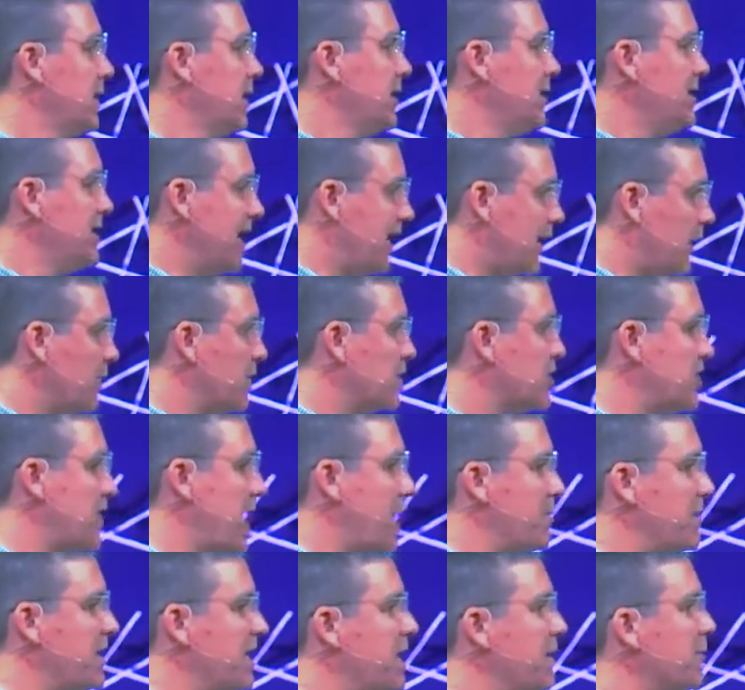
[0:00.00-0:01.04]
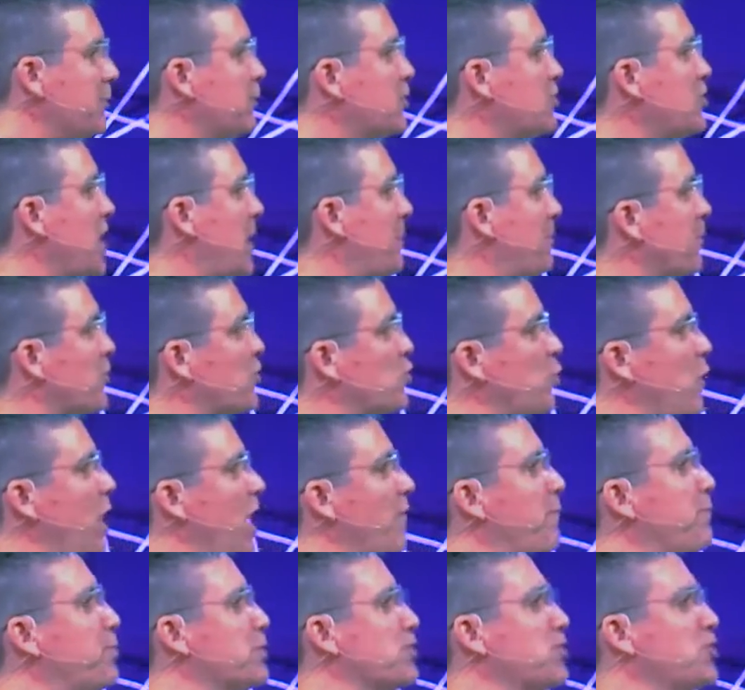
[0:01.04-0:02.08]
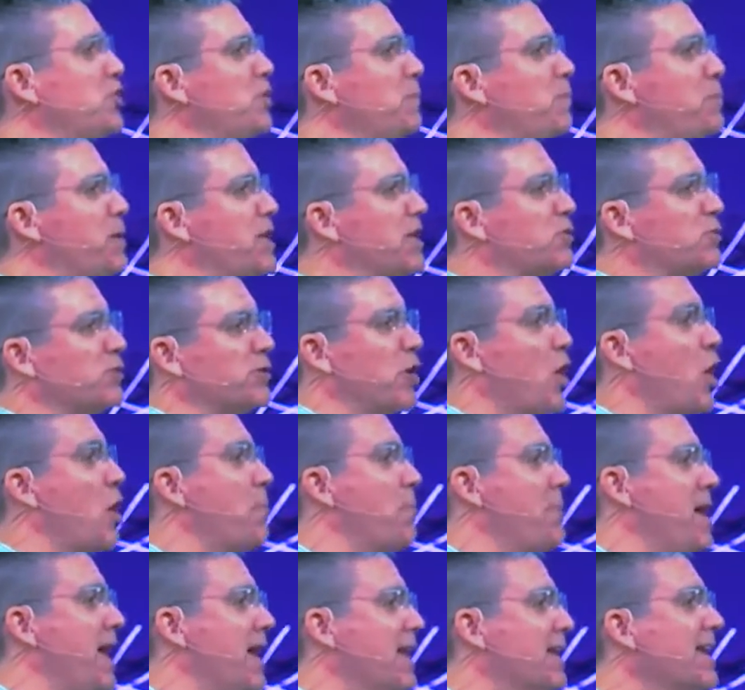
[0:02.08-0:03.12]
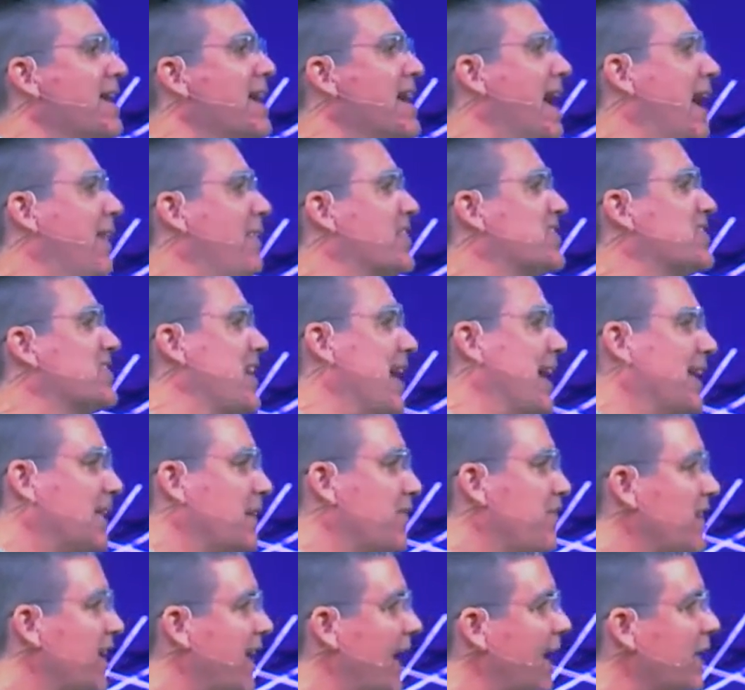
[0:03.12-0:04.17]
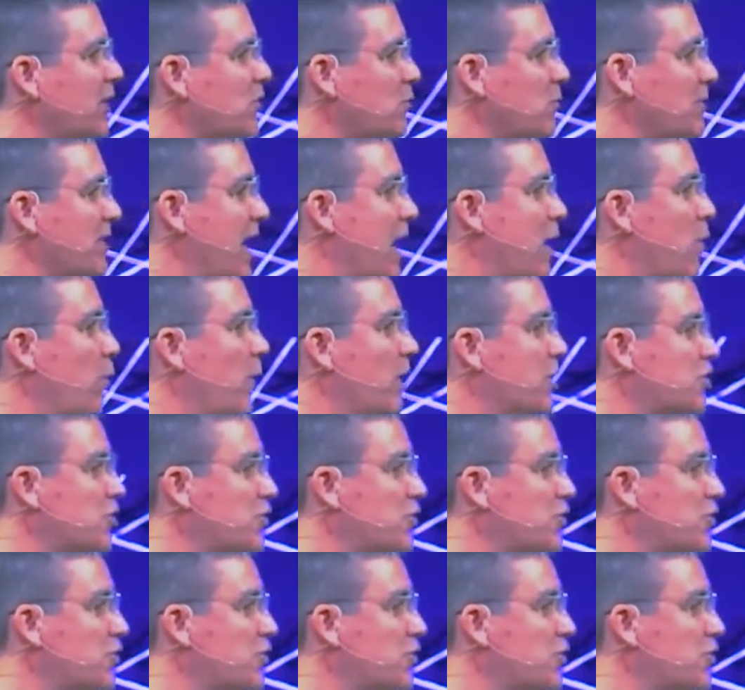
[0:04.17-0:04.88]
He echoed the same in Hebrews chapter 12 pursue peace with all men and the sanctification without which